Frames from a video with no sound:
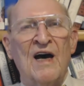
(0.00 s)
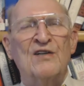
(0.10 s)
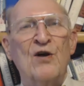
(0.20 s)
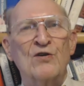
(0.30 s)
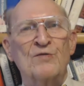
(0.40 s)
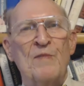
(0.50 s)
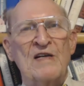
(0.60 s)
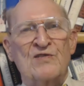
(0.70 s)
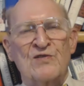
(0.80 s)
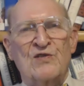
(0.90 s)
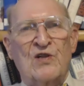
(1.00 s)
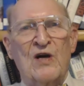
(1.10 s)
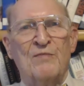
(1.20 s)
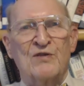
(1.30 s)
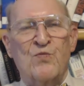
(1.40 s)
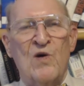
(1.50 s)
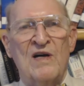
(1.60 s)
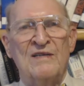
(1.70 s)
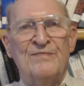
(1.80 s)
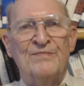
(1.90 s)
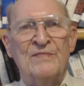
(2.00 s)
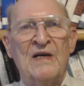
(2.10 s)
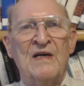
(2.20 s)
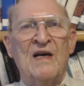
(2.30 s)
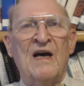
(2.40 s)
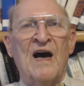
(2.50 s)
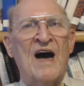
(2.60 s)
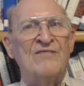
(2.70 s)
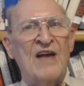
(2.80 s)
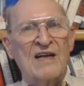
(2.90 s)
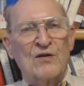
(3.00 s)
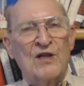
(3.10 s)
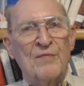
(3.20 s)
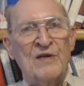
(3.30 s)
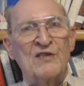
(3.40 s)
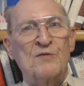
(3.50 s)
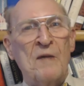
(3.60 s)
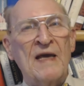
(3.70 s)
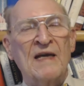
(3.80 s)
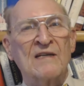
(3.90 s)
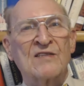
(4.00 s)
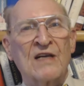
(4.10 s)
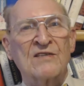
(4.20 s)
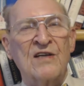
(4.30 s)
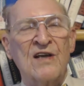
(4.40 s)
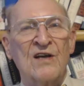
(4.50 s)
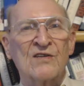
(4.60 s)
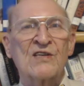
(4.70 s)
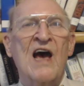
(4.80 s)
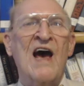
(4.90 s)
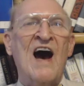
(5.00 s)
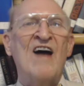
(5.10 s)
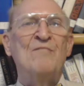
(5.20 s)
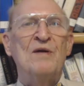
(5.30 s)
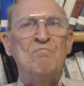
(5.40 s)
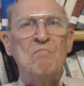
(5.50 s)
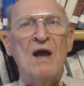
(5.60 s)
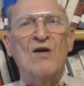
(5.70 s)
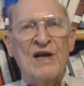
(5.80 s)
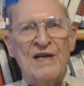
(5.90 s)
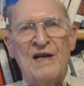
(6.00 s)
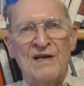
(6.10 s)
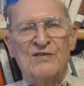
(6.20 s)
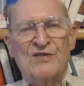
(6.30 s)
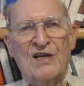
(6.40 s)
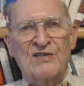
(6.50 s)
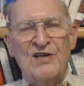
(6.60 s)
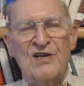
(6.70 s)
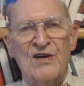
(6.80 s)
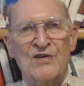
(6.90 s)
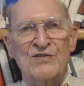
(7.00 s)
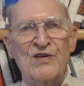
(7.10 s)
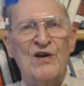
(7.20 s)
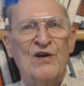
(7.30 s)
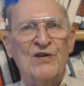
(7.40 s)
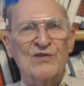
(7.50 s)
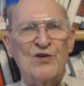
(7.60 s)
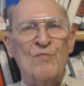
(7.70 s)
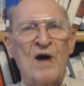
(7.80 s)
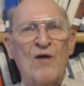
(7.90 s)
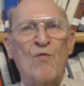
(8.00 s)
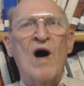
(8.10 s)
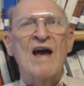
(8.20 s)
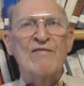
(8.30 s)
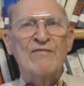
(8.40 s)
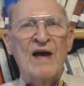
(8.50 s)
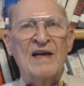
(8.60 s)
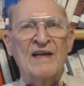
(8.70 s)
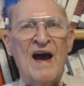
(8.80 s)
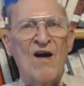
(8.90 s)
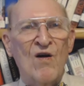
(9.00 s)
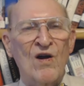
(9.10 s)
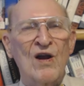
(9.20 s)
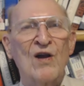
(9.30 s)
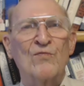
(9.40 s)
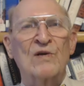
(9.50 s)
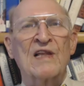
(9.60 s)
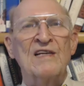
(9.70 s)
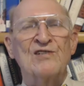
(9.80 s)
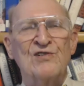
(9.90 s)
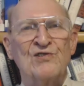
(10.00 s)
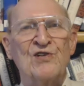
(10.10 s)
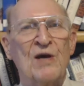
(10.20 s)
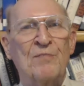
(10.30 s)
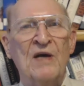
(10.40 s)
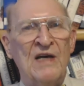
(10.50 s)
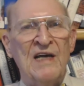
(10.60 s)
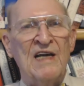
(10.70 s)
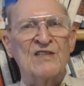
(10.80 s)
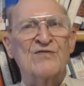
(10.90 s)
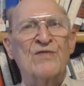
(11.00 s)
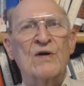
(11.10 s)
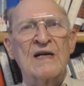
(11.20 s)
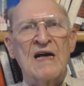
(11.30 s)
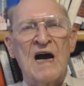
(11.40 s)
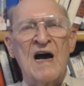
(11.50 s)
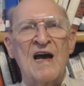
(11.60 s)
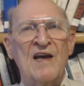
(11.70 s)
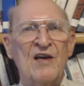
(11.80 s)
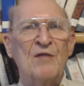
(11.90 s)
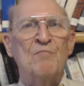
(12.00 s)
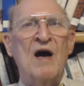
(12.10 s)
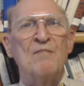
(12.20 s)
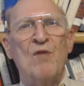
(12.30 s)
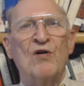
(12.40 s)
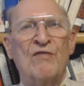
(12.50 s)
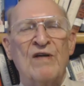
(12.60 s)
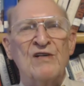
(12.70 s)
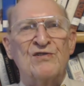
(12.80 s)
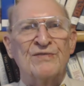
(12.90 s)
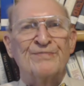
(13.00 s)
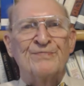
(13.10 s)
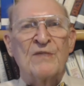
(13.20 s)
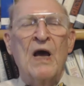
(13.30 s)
A Toastmasters club is one. I've not only been speaking 60 years, I've been married 60 years. So my wife and our relationship is very high in my motivation.